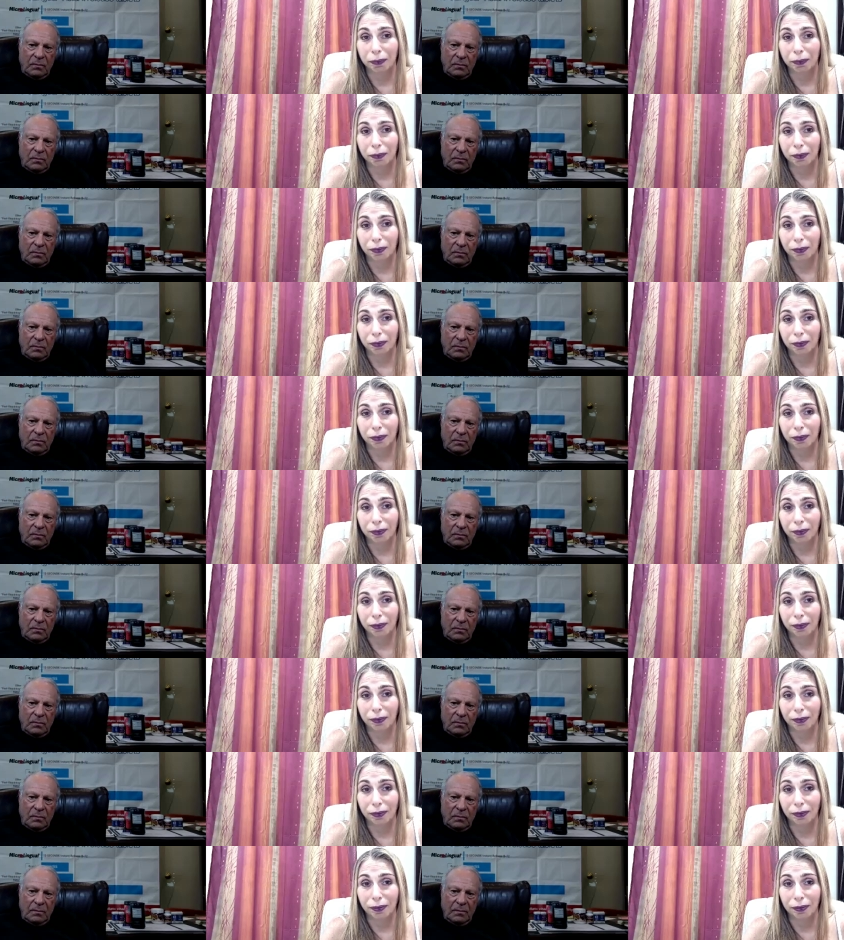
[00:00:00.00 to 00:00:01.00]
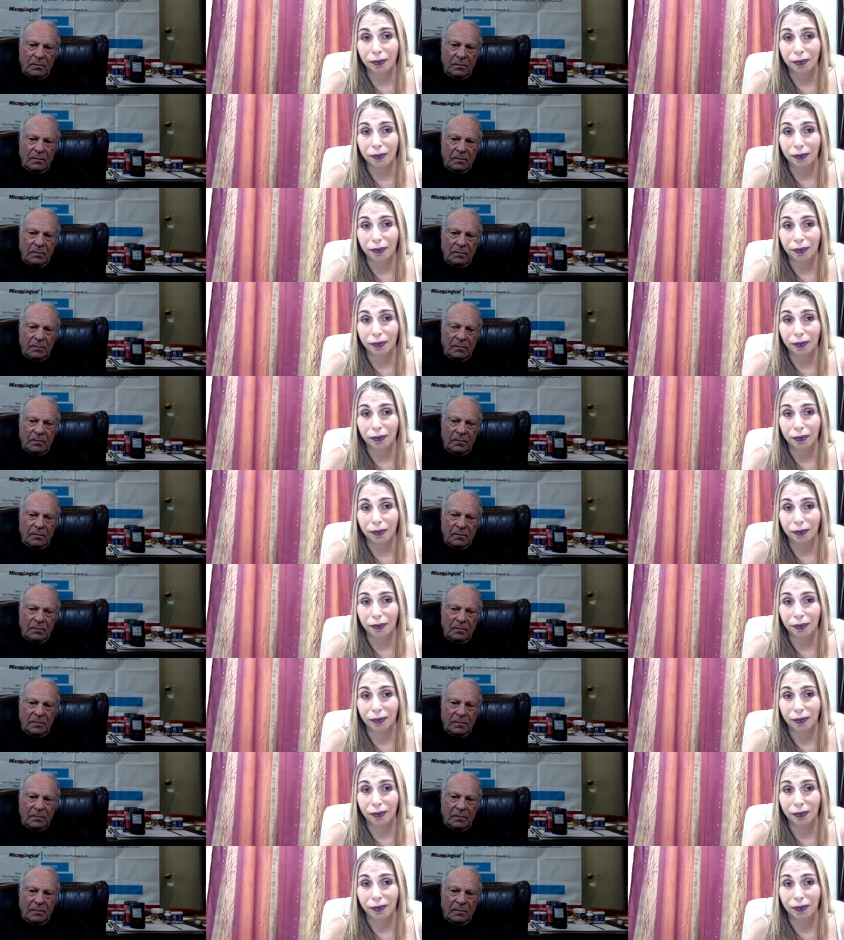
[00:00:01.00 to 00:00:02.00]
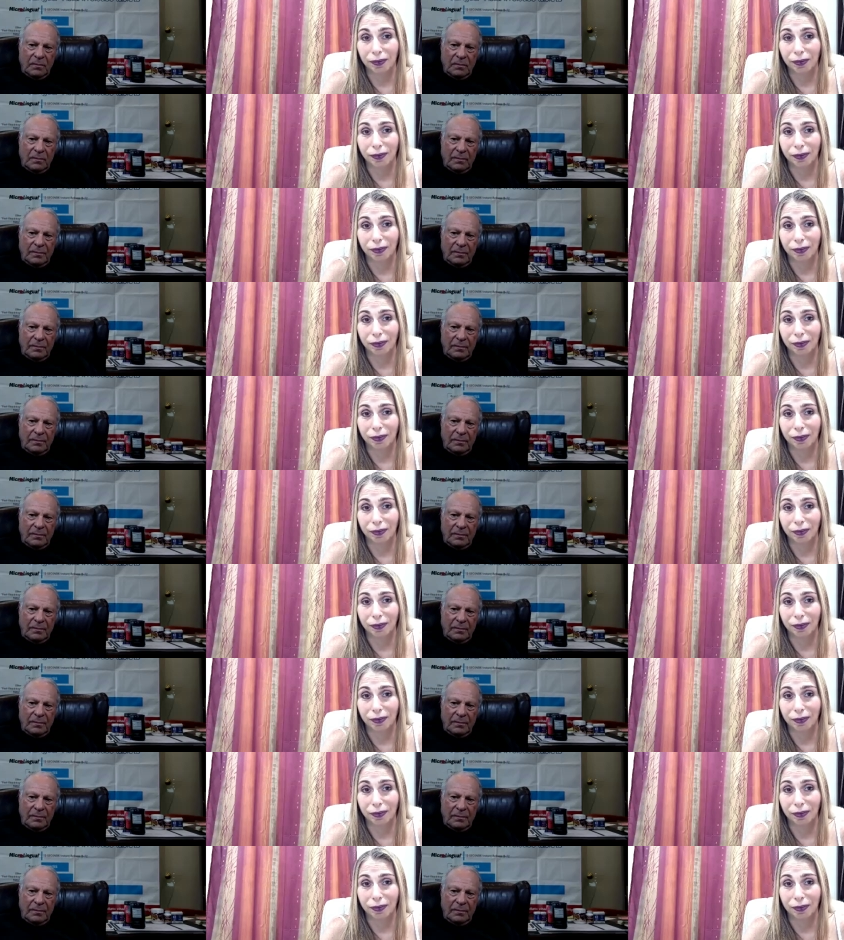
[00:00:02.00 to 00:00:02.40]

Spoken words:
Nothing is said.